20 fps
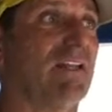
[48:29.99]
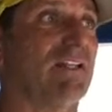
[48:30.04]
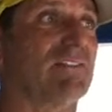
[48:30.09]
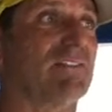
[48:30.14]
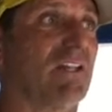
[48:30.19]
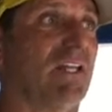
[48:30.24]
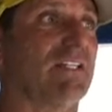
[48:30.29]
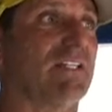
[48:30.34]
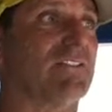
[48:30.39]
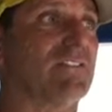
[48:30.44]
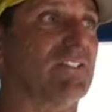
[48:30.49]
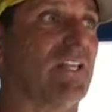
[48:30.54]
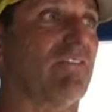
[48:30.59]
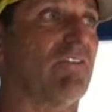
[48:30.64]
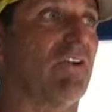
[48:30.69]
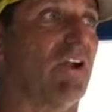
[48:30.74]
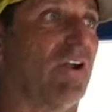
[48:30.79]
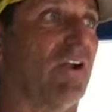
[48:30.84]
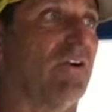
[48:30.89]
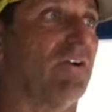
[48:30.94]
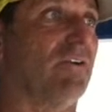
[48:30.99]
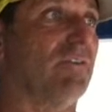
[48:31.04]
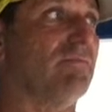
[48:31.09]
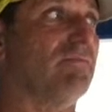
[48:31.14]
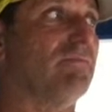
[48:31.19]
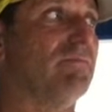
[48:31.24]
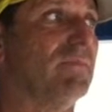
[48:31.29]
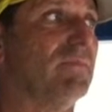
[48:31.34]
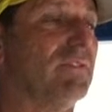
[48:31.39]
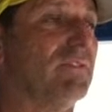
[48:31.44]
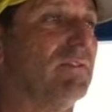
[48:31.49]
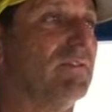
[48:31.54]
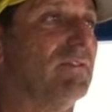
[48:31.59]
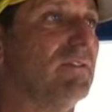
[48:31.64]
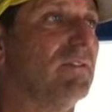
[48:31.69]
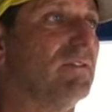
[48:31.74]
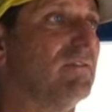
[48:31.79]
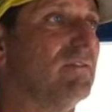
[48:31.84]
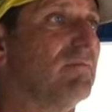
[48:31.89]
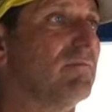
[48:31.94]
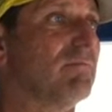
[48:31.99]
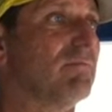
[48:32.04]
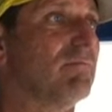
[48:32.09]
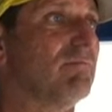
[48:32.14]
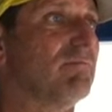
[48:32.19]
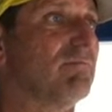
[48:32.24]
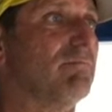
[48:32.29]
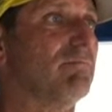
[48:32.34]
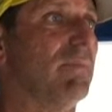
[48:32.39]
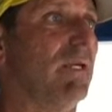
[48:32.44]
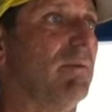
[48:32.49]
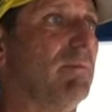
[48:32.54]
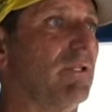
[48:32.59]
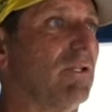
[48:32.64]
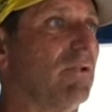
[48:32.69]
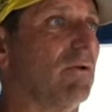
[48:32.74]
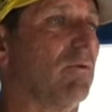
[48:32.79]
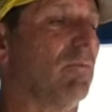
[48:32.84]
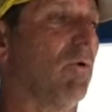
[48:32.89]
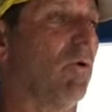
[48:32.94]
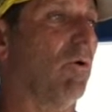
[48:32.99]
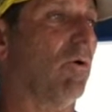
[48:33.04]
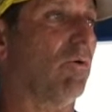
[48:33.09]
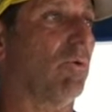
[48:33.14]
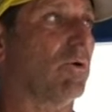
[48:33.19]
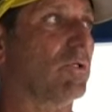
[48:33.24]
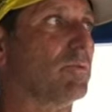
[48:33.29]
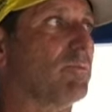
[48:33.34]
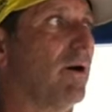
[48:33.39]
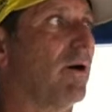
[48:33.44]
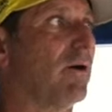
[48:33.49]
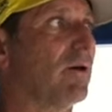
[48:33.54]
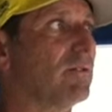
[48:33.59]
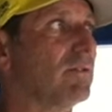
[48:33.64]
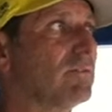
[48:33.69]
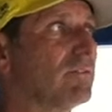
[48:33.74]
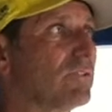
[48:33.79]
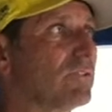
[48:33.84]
That's like 700, maybe a little more horsepower.